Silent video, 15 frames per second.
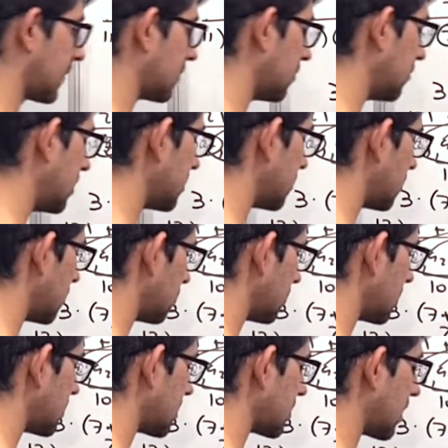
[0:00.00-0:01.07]
So let's denote
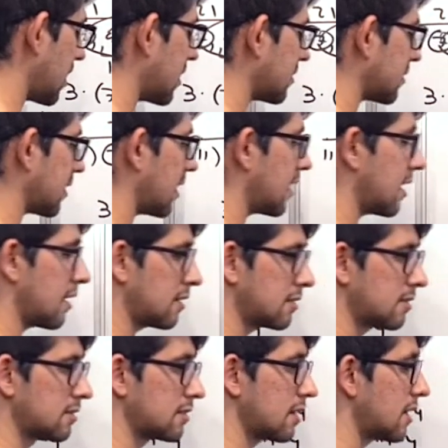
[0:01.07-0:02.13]
it as
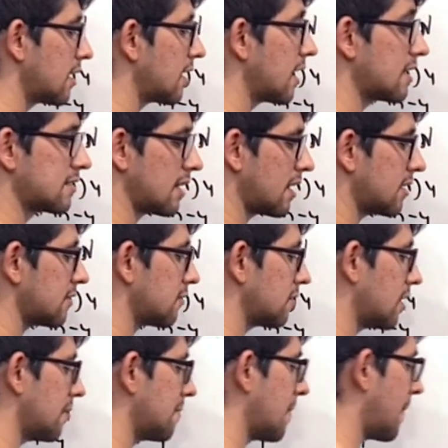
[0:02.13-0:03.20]
X,
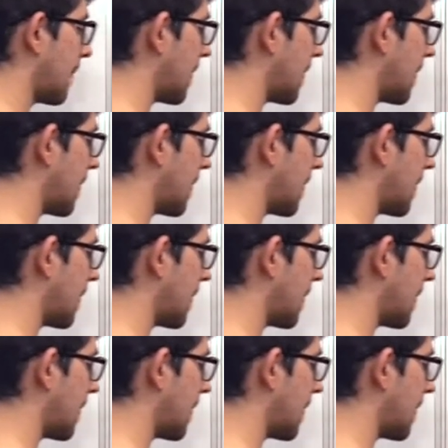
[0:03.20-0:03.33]
okay?